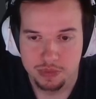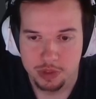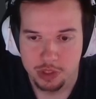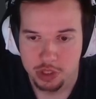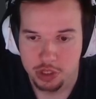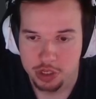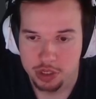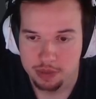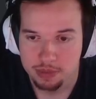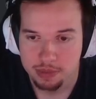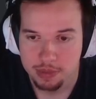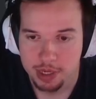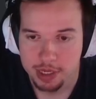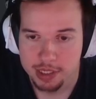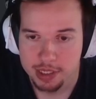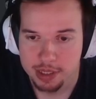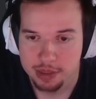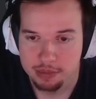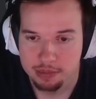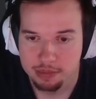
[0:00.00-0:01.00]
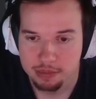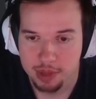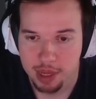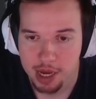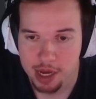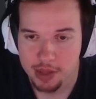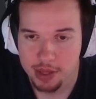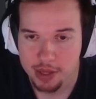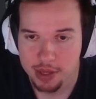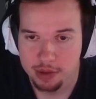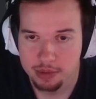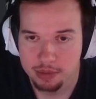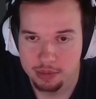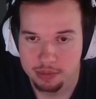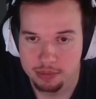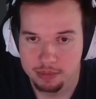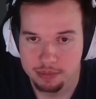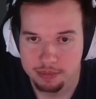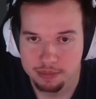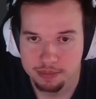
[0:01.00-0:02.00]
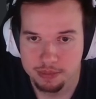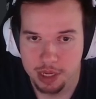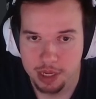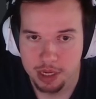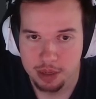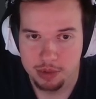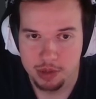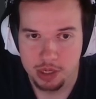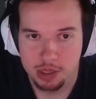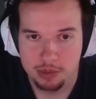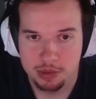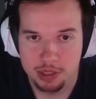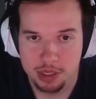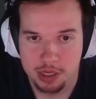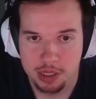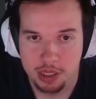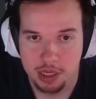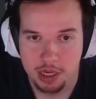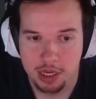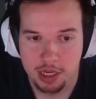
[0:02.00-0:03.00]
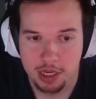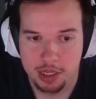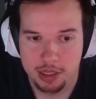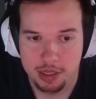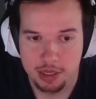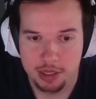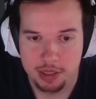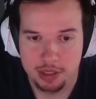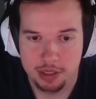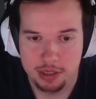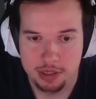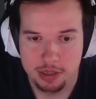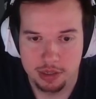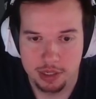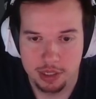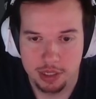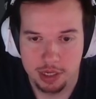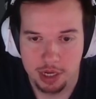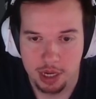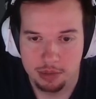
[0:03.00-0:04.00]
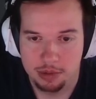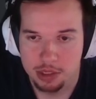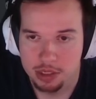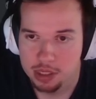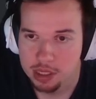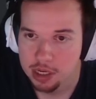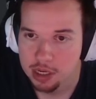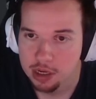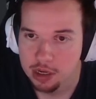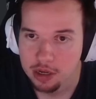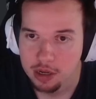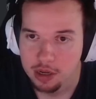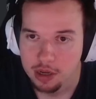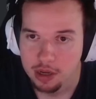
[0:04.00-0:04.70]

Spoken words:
Sure, like I said, now that Pandemonium is online, it's an option there.